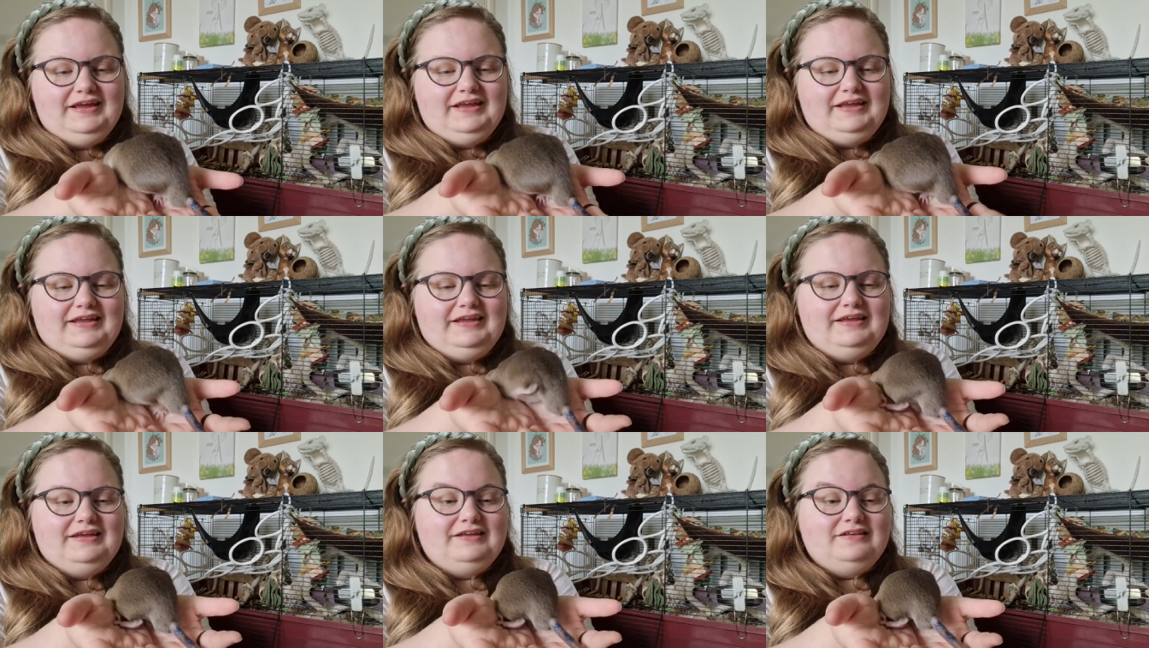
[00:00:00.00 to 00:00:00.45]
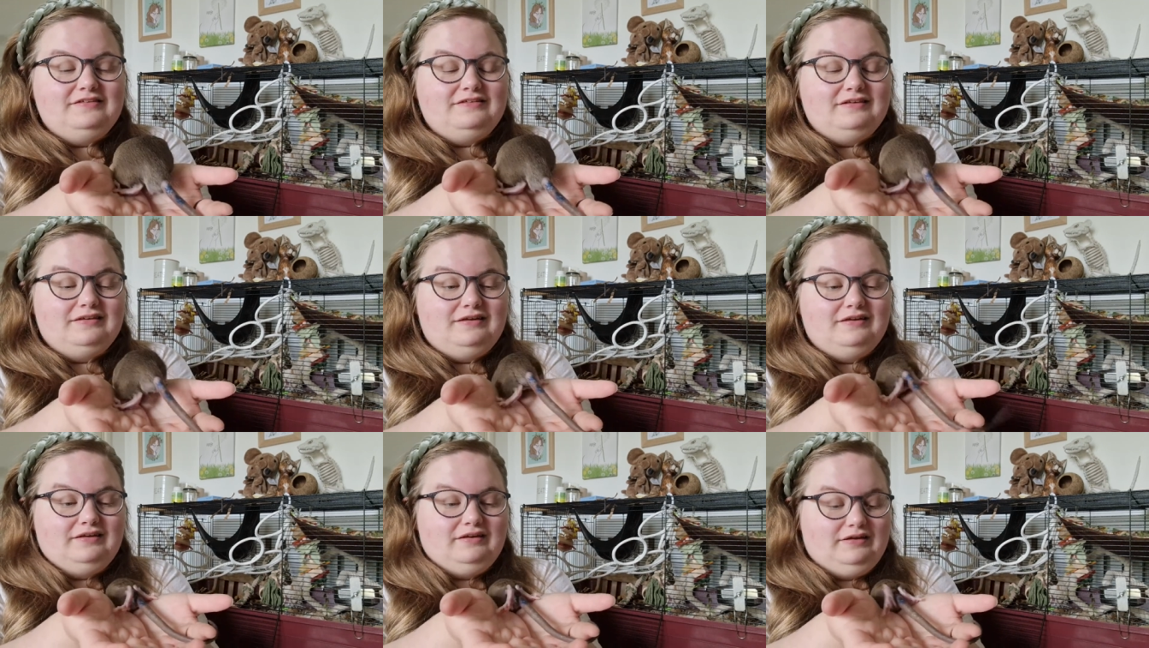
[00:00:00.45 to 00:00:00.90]
He is
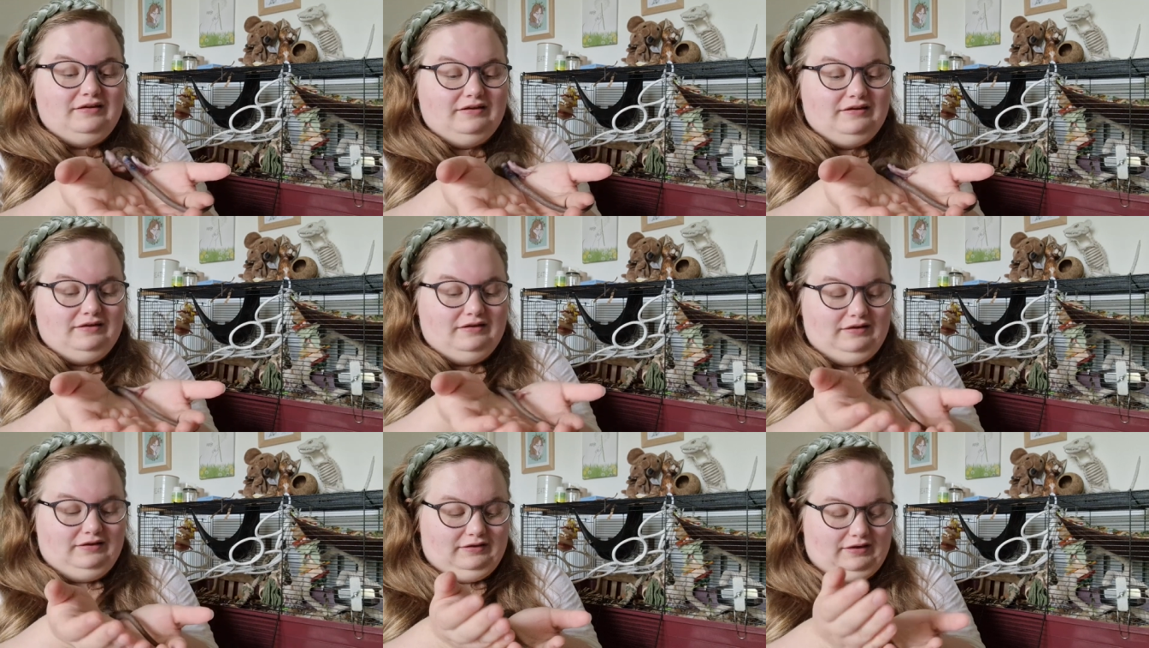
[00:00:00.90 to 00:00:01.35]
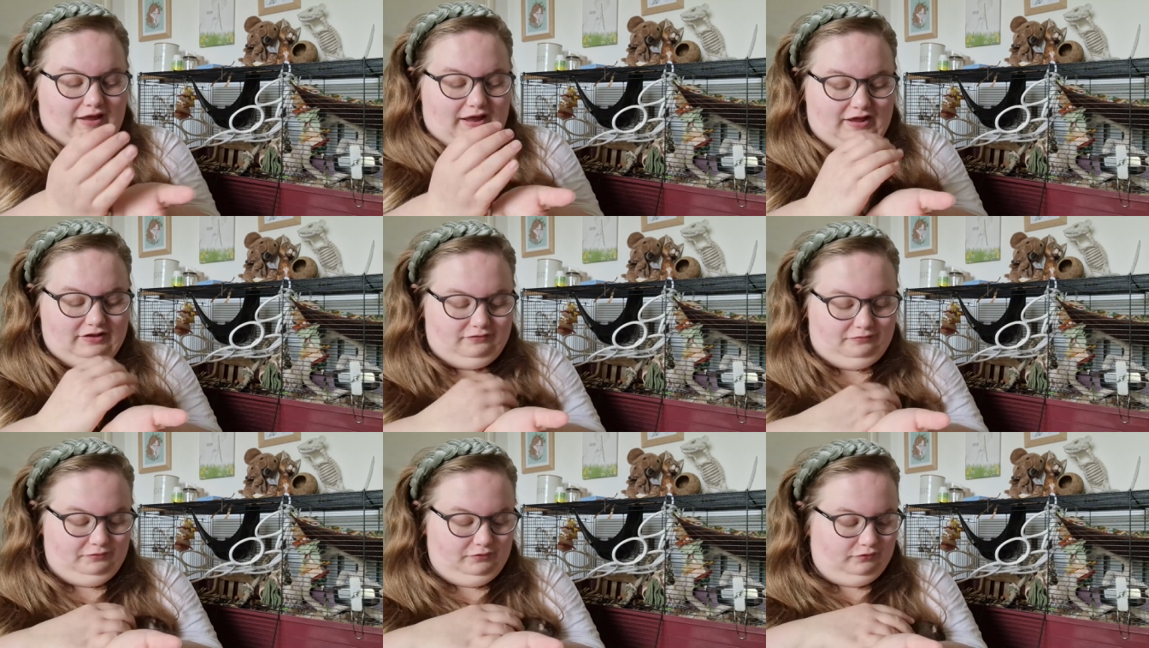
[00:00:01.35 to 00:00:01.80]

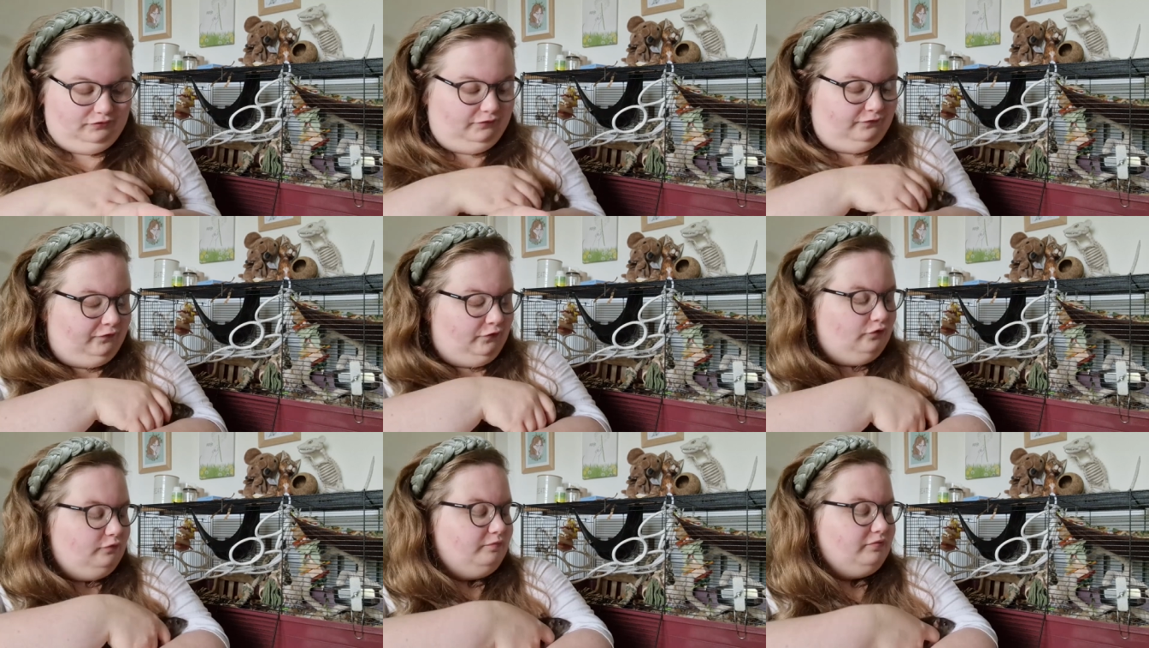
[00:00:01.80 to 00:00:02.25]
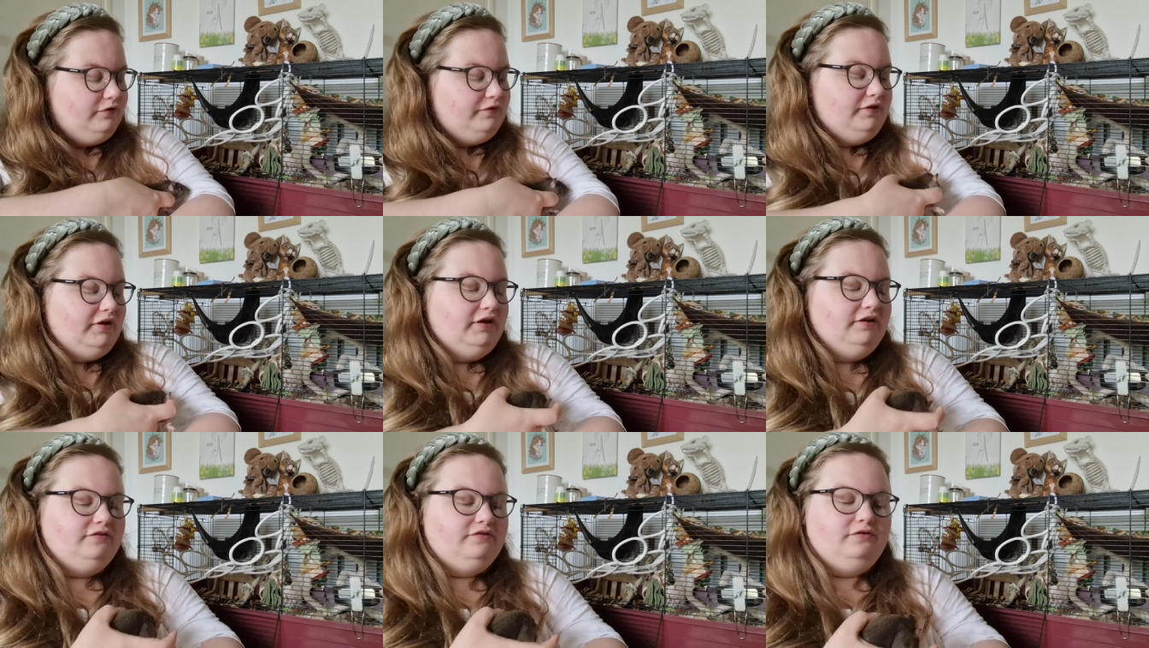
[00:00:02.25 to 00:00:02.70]
Asriel's full
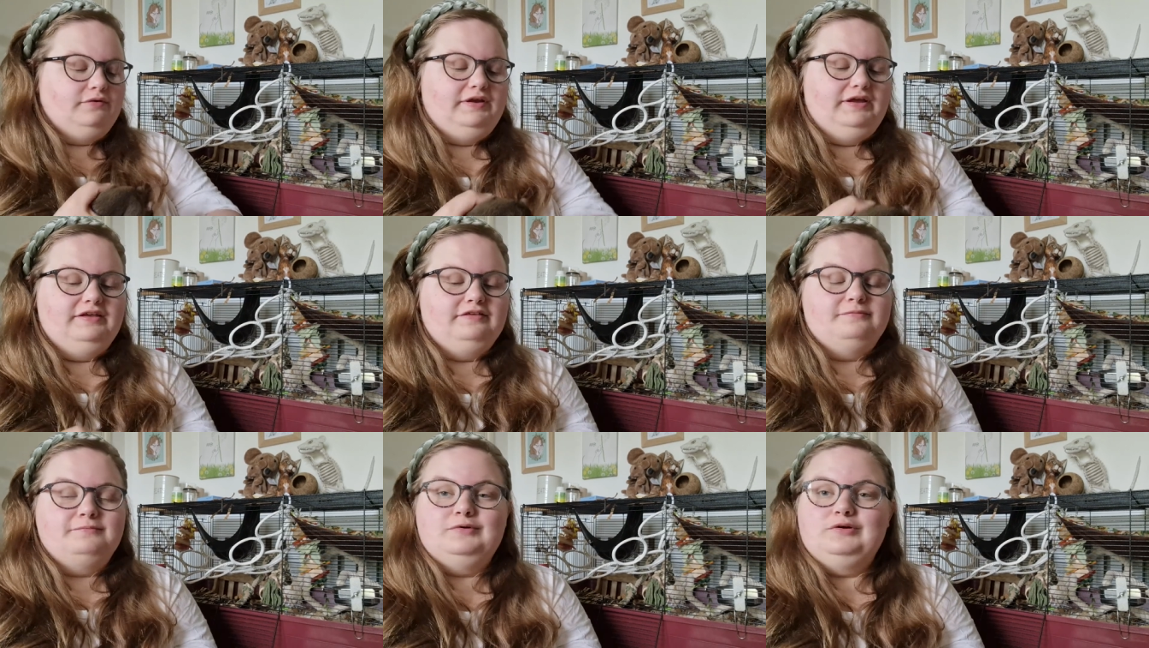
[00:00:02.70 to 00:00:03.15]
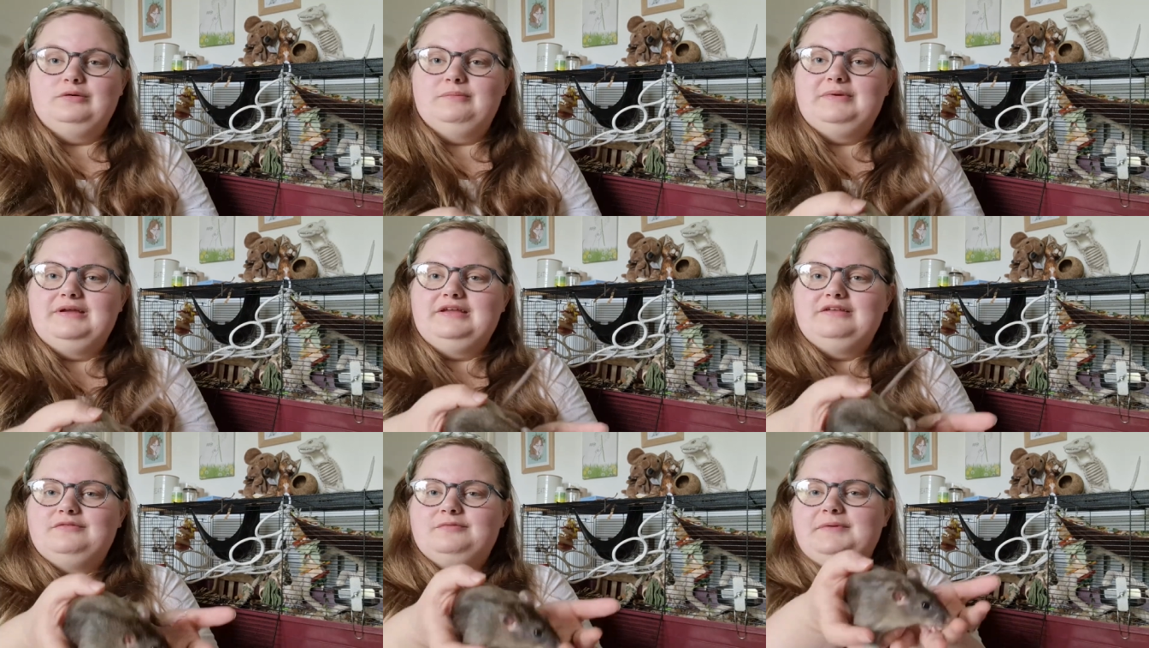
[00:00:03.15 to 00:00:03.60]
brother, so his mum
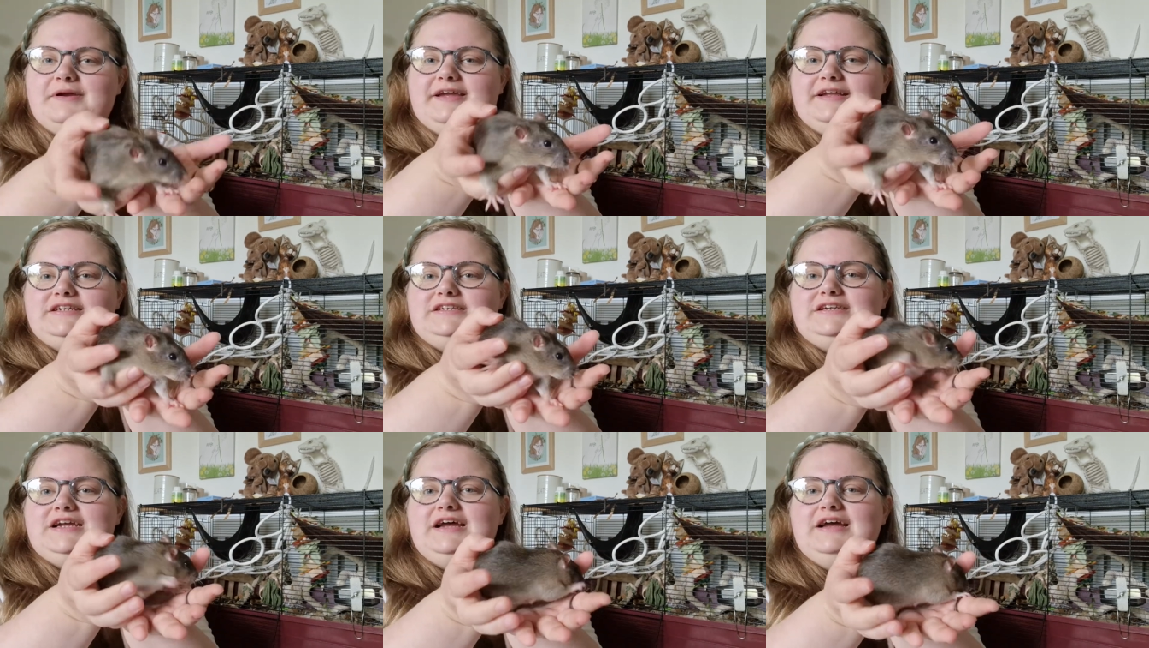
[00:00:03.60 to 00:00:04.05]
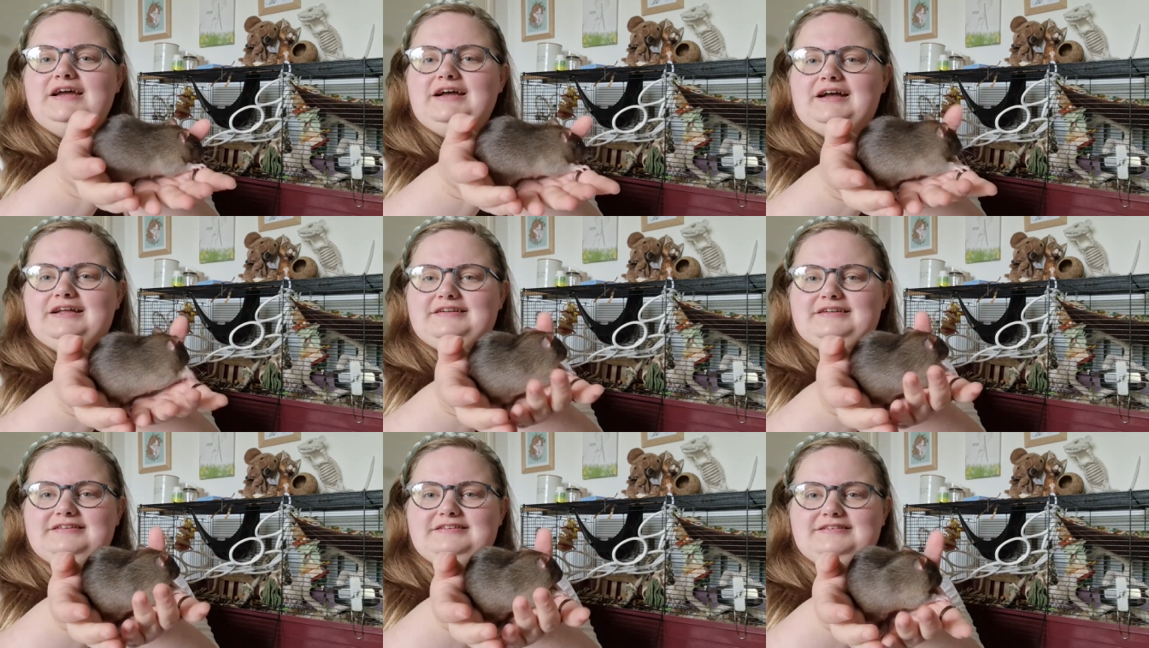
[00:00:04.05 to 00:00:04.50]
is Witch
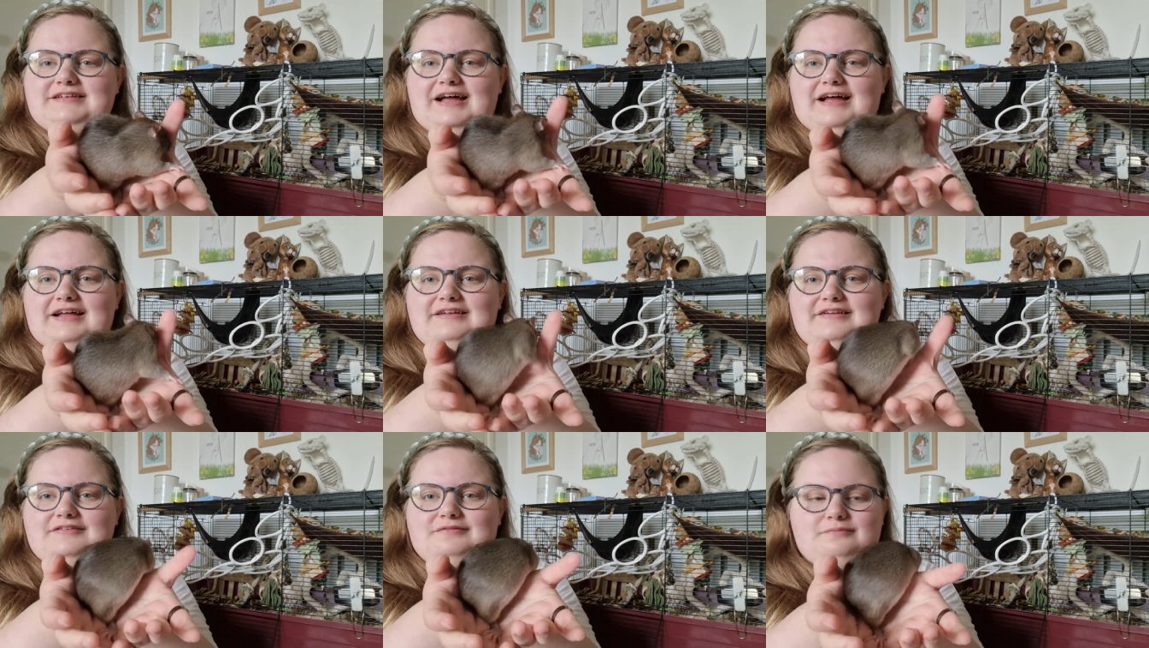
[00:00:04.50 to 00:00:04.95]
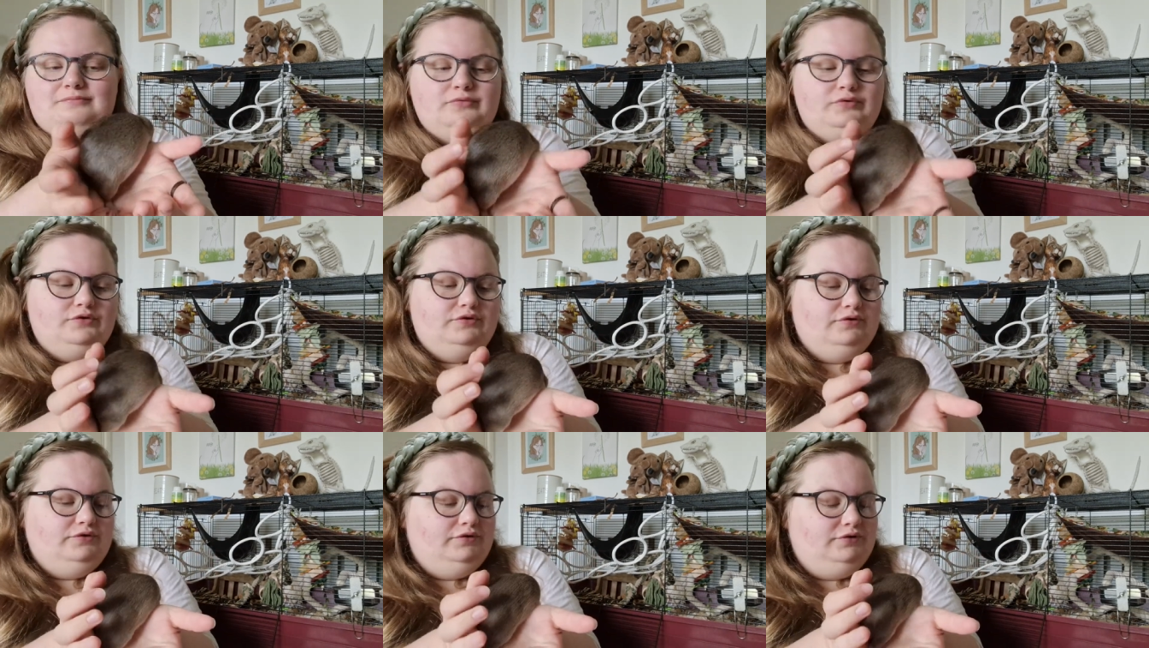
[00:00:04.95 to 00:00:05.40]
and his dad is
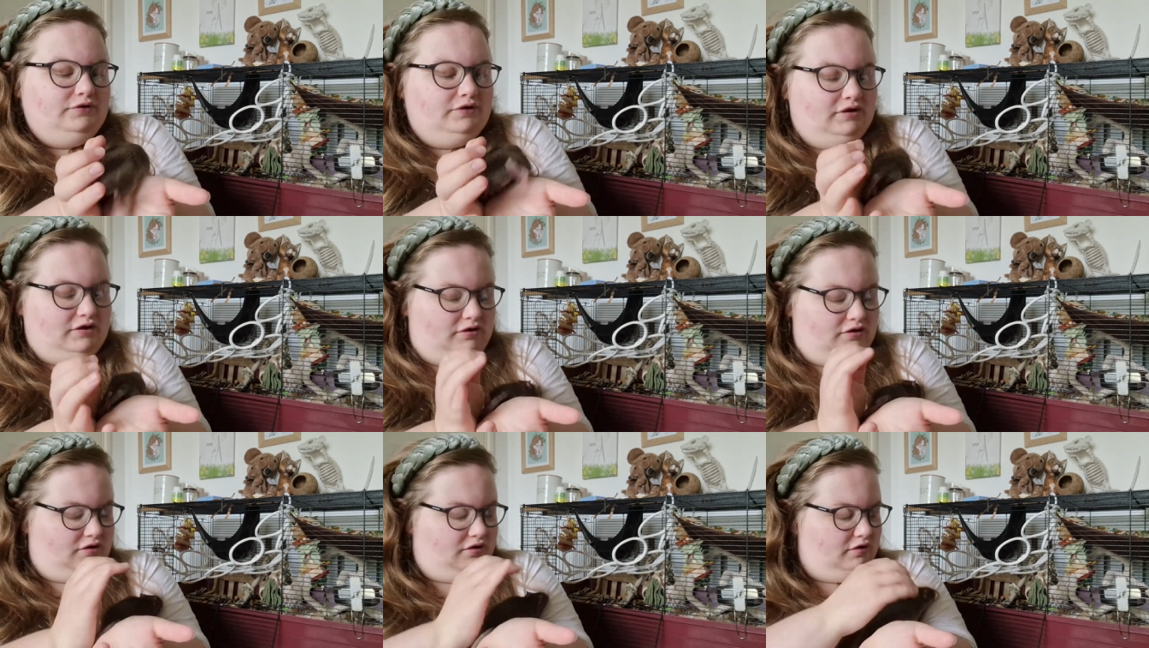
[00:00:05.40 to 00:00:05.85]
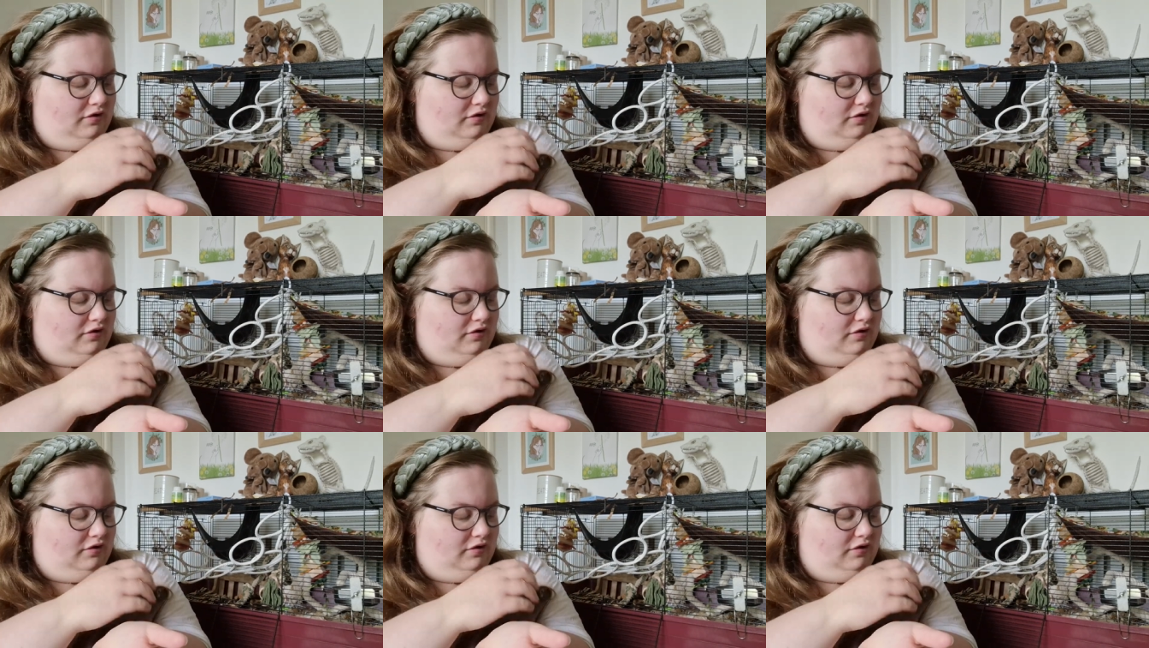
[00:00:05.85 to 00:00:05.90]
Moon.